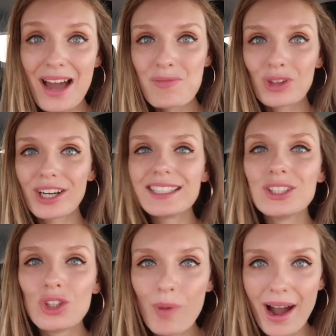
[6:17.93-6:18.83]
I'm already
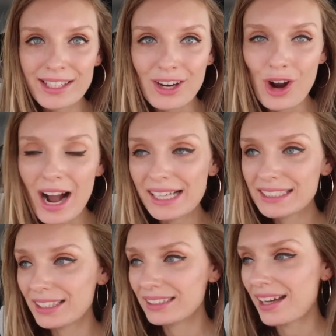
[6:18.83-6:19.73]
in Dubai now,
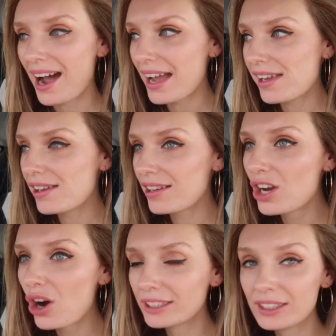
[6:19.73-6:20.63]
guys, and I
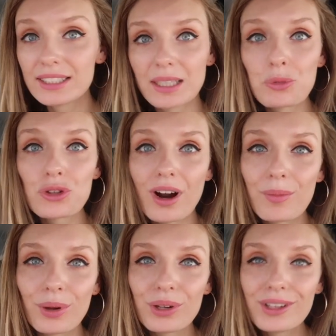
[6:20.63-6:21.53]
got into some
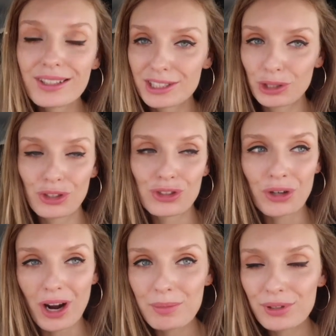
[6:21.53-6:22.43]
trouble. So the
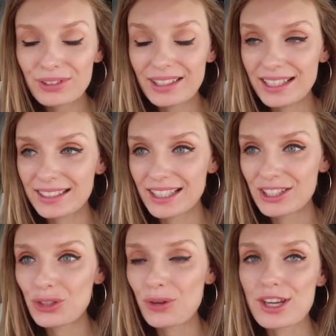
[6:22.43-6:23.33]
trouble is the
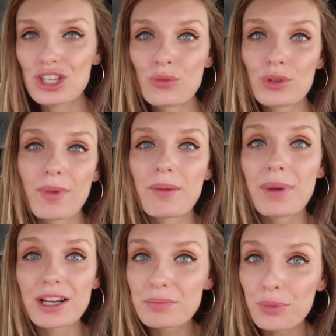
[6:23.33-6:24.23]
situation with my
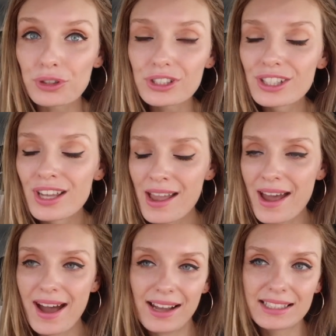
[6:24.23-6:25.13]
passport,
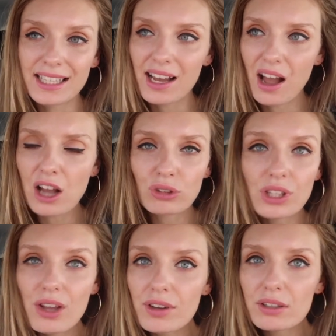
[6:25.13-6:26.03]
and I could
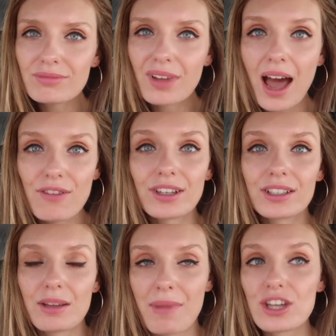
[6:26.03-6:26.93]
never
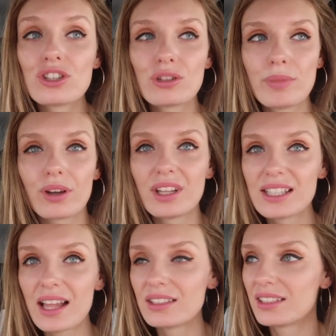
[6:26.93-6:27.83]
ever imagine, to be honest,
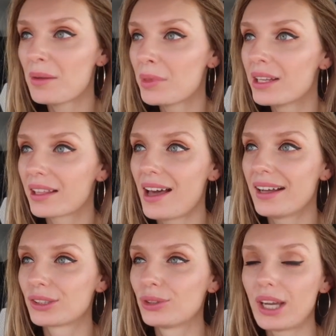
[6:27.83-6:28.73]
that something like
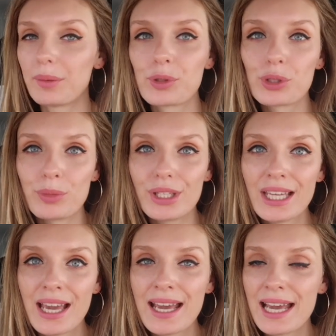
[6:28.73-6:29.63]
that could happen to
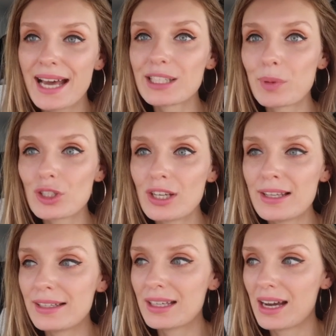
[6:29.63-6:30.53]
me,
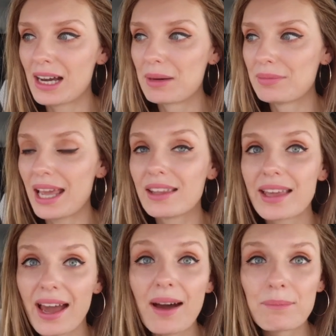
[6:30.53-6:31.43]
especially in
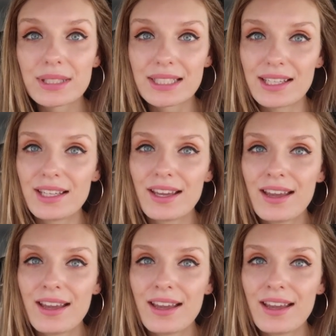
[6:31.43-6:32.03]
the embassy.